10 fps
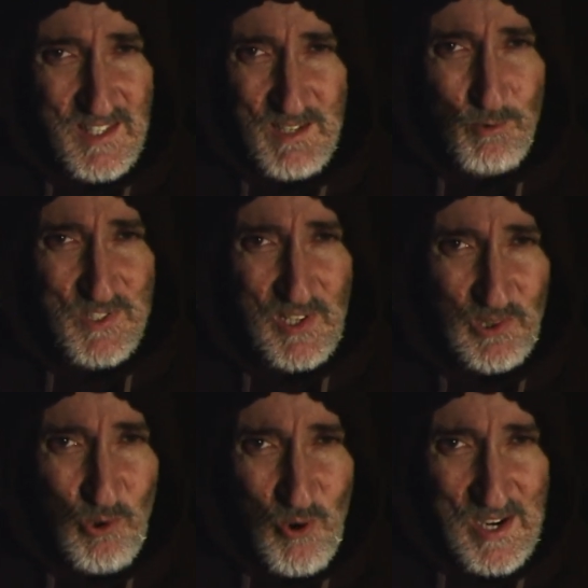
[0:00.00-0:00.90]
he was a
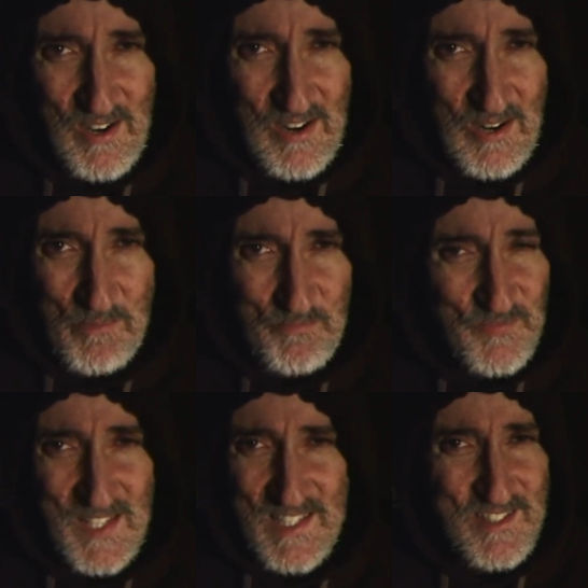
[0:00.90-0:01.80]
lawyer,
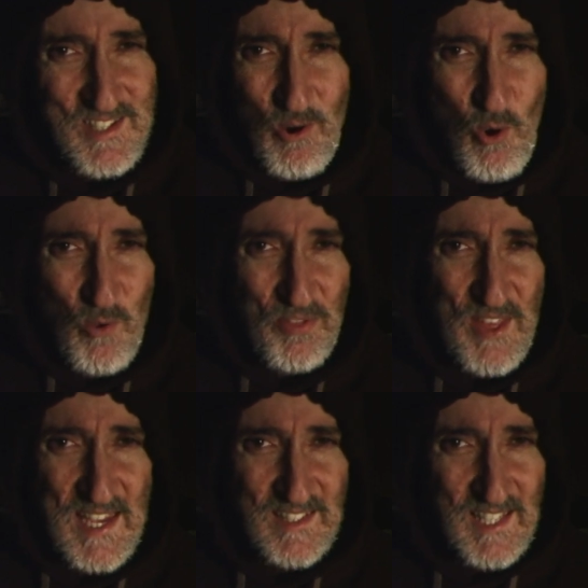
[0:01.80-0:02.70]
the whole thing.